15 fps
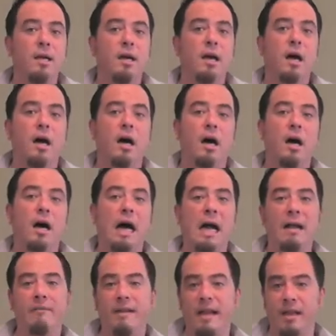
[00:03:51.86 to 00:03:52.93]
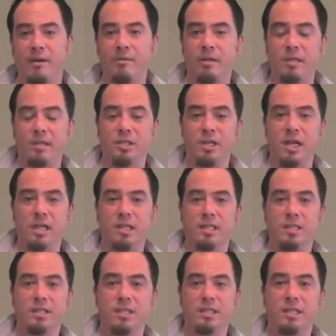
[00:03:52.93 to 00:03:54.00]
I've had a really
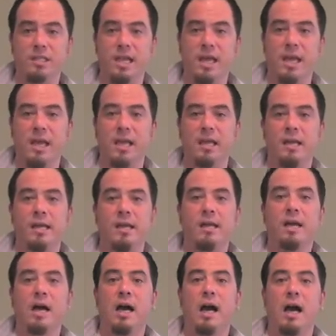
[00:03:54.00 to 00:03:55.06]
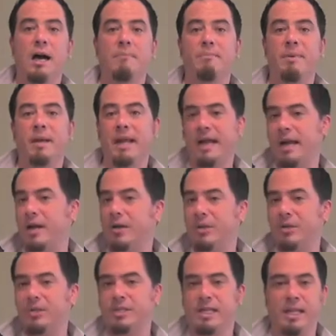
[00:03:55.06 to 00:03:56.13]
challenging day, but I
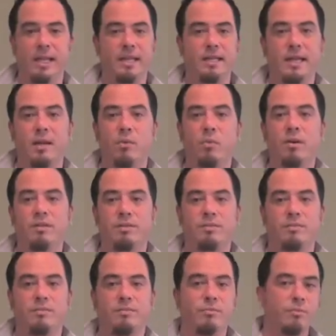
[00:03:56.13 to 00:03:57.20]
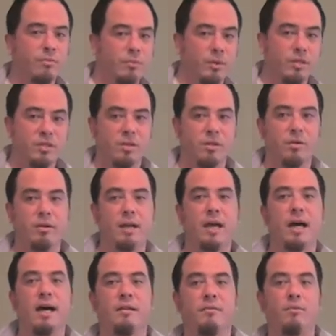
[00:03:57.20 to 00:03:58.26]
understand kind of what's going
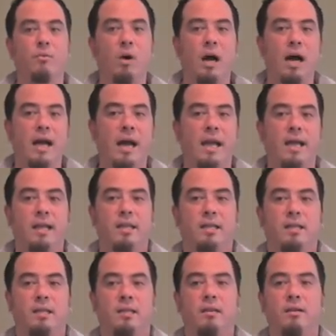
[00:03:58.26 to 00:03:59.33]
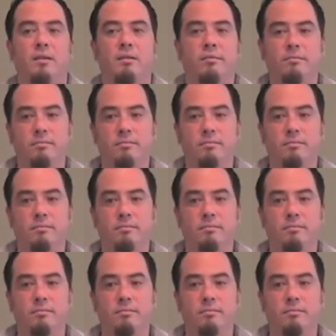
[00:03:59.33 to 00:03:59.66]
on and why, you